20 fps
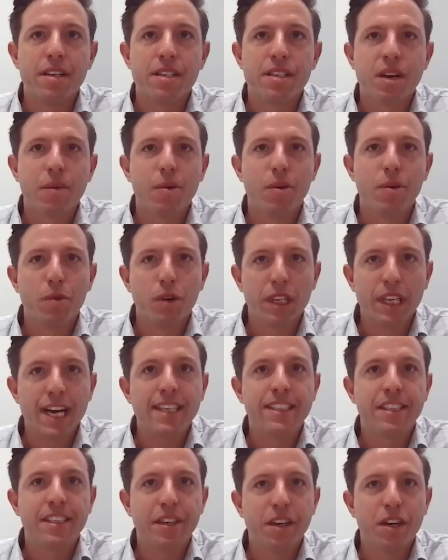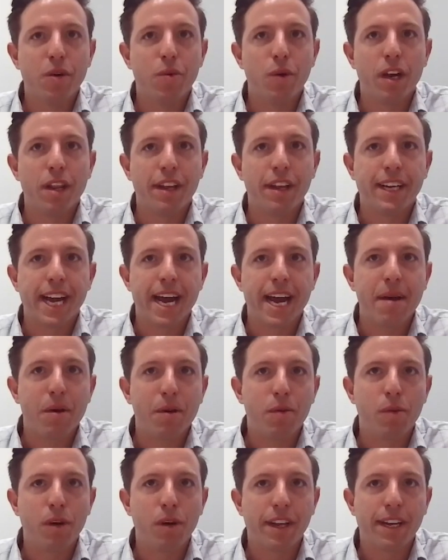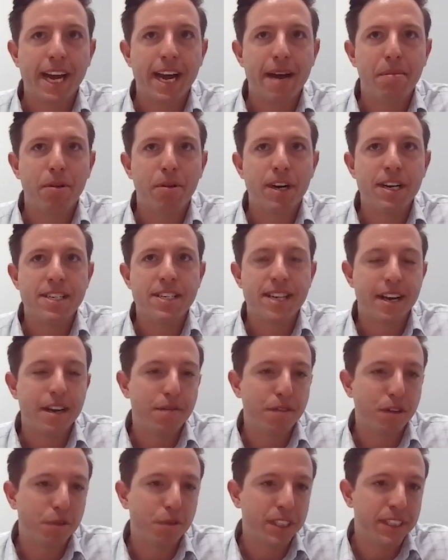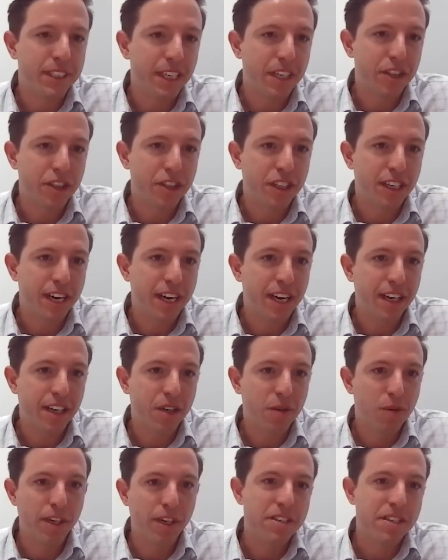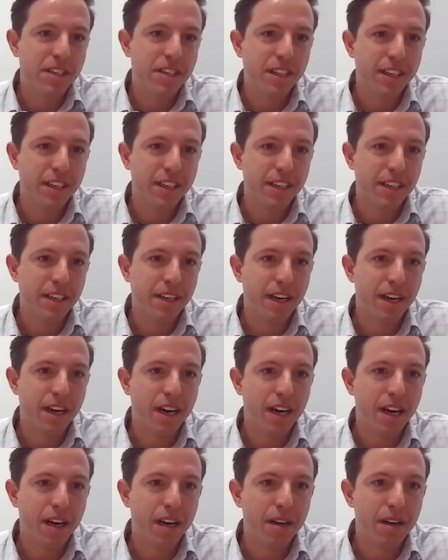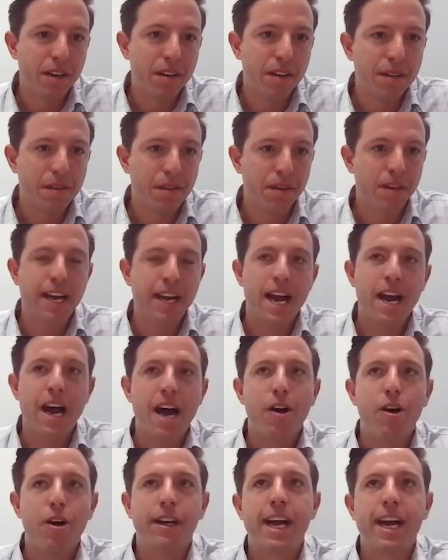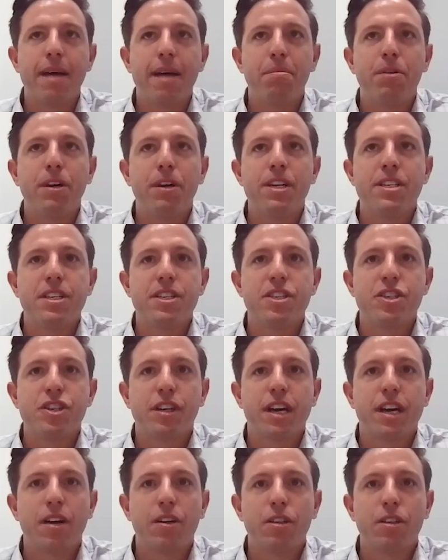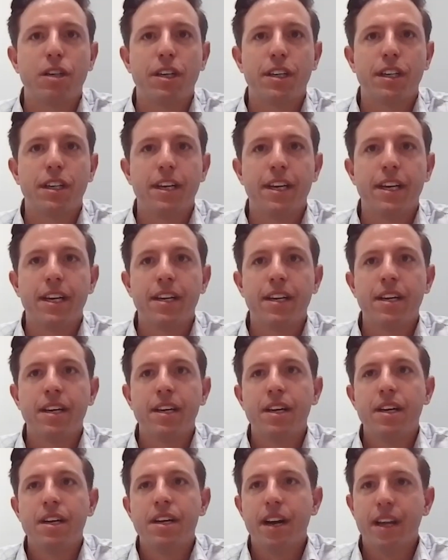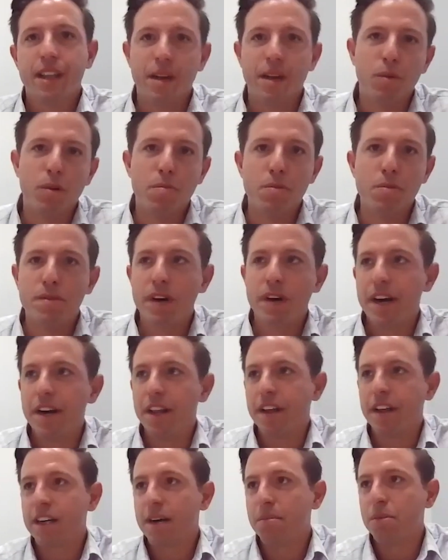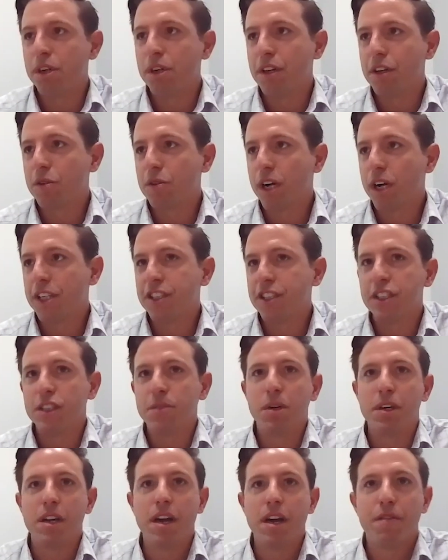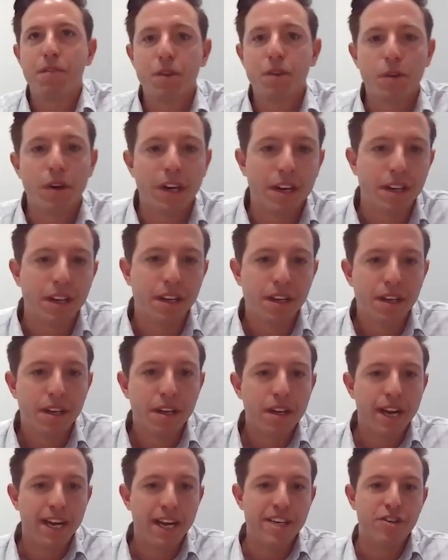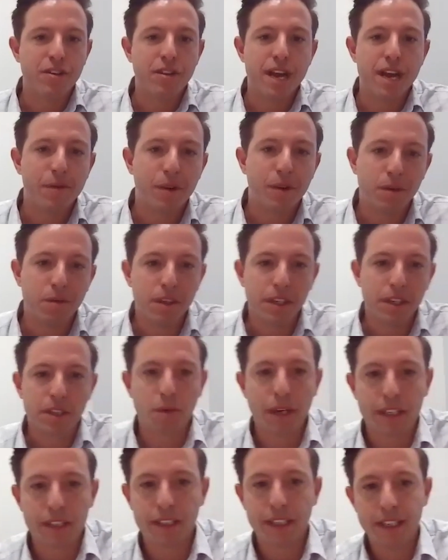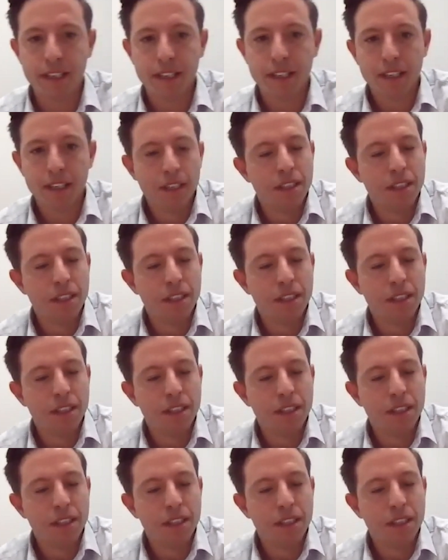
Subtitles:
someone would like to know, what are the cap rates headed for retail in Chicago? What are you seeing? How are cap rates in Chicago looking? And then we'll move on to the couple other questions, but if we want to answer that one really quickly.